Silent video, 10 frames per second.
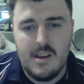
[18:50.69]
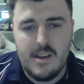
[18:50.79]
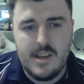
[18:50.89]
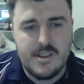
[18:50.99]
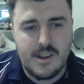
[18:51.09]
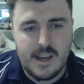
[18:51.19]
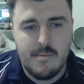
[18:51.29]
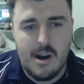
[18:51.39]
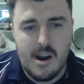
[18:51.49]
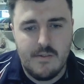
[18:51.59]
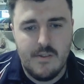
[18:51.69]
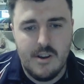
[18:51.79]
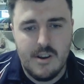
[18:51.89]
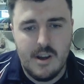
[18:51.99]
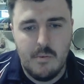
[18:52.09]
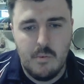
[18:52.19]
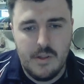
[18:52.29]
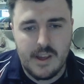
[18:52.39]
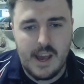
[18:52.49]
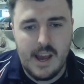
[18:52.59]
he's going to kill my Hierophant and win
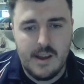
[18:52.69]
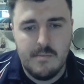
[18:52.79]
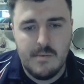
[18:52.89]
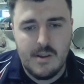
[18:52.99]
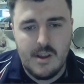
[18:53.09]
the game.